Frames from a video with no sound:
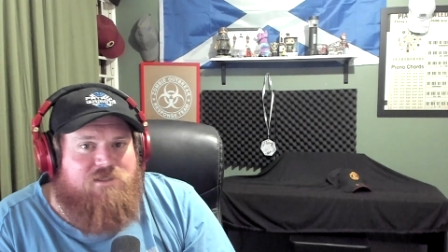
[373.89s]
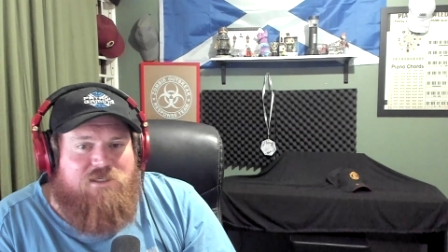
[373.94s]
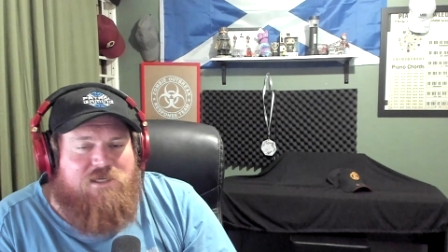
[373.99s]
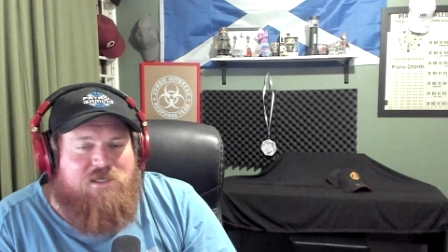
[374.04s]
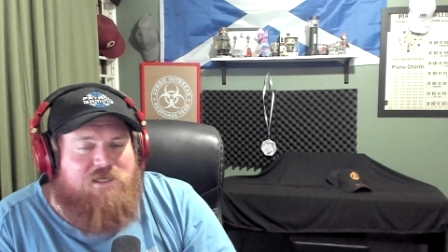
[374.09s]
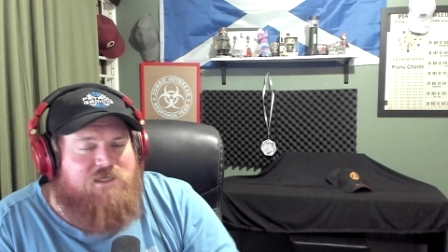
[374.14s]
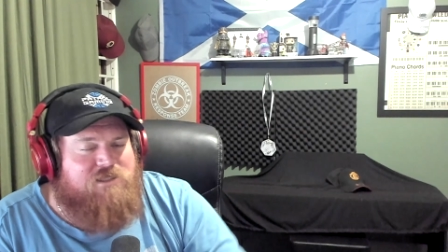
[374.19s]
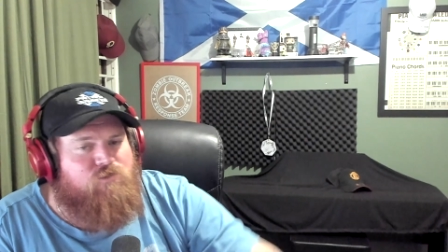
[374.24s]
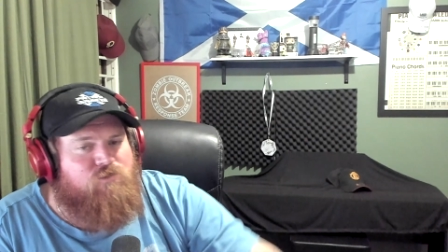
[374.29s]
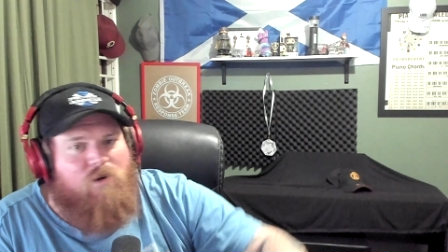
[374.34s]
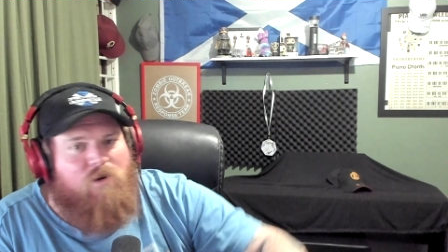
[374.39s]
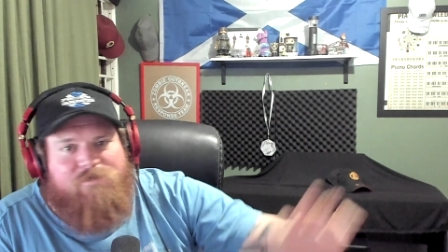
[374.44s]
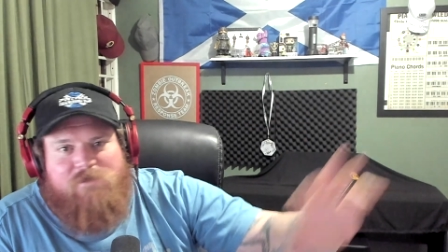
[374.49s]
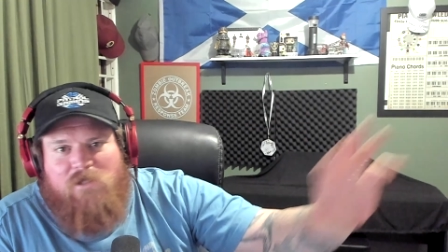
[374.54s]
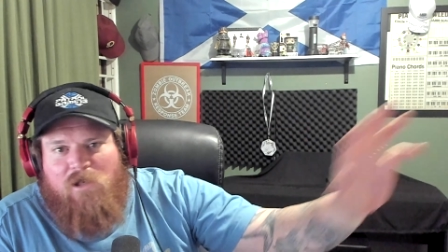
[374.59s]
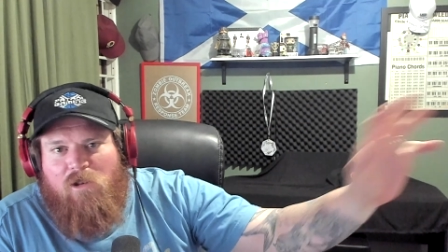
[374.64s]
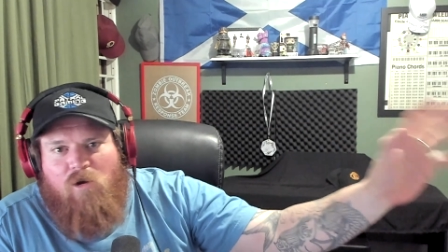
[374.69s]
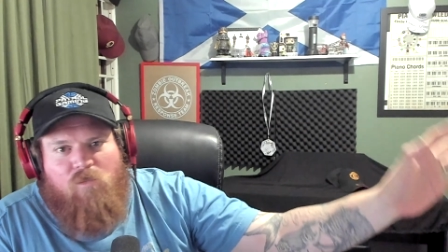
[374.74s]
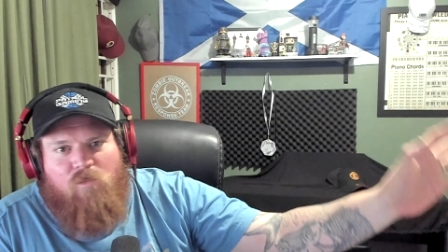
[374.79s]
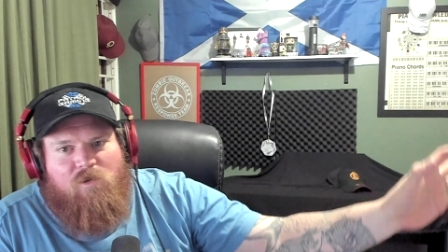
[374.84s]
You get swept
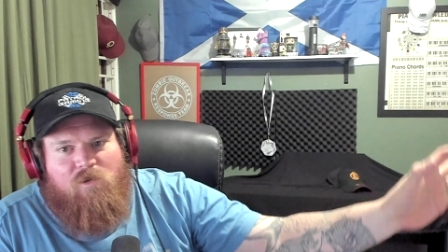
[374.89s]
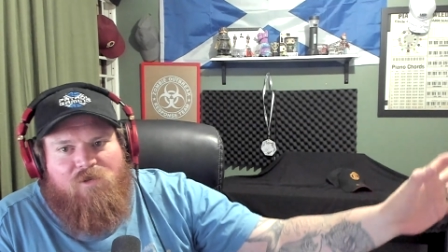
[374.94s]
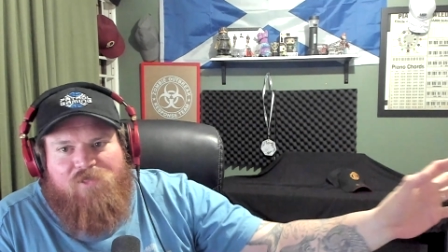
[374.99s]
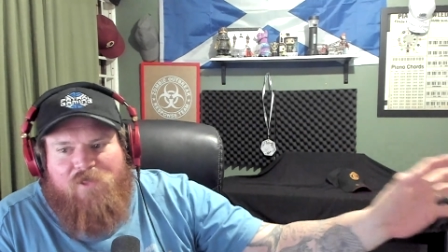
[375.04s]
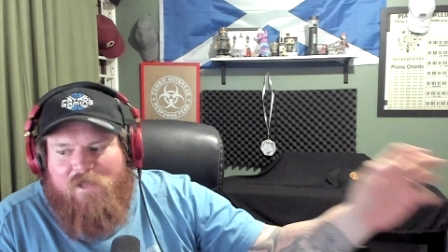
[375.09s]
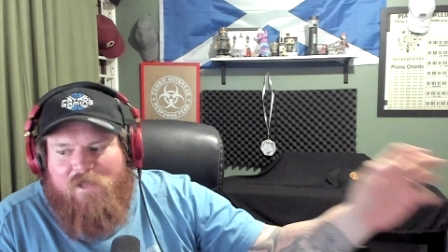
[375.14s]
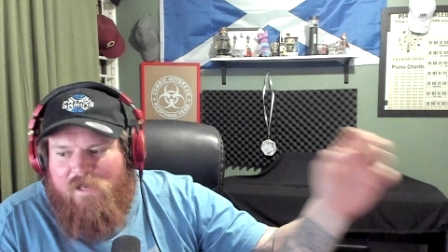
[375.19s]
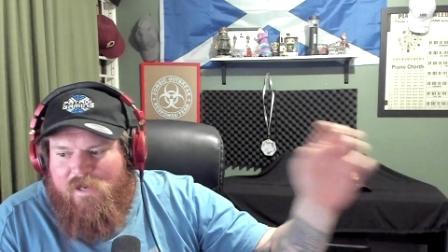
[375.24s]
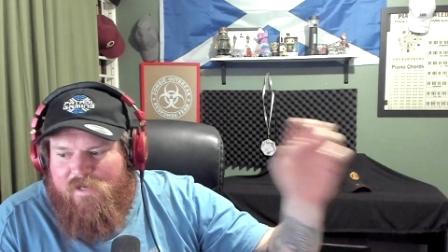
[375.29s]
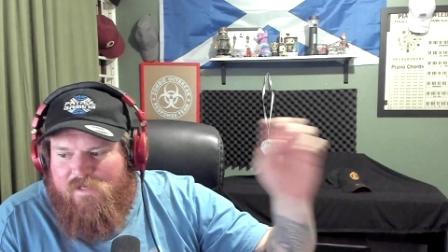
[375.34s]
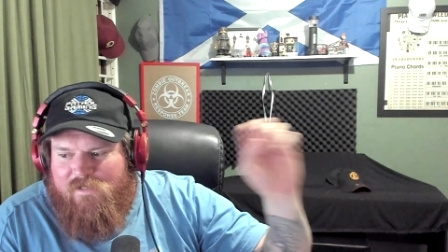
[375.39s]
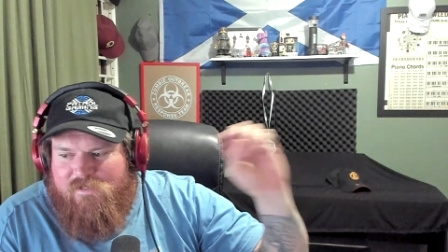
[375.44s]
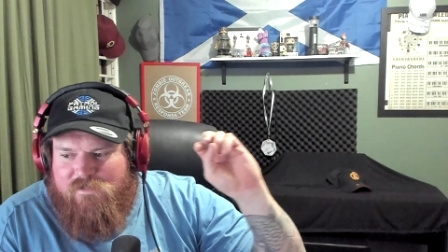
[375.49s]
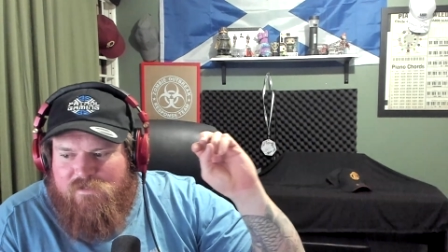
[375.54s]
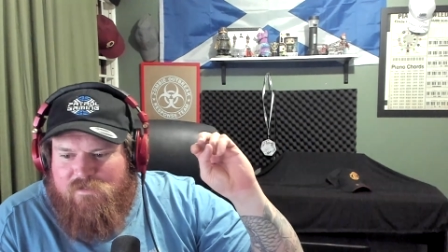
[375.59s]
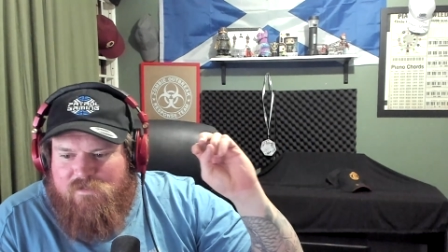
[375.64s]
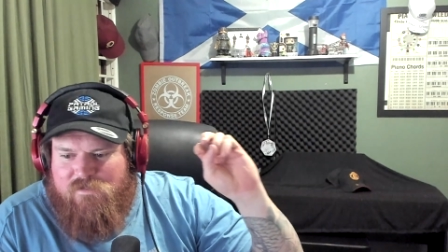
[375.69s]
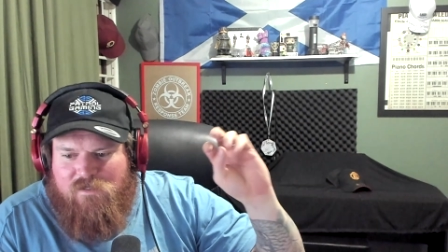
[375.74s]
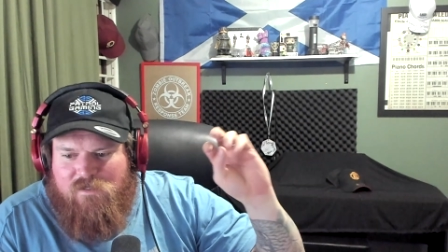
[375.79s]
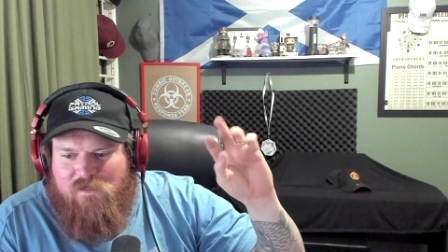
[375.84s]
along with it, and it's
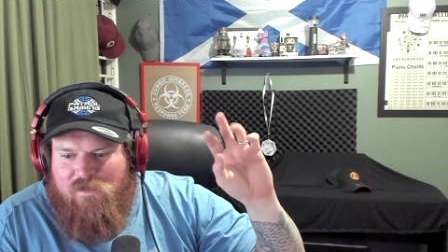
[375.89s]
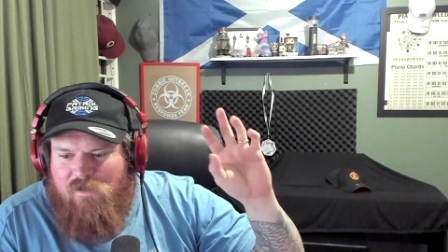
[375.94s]
just,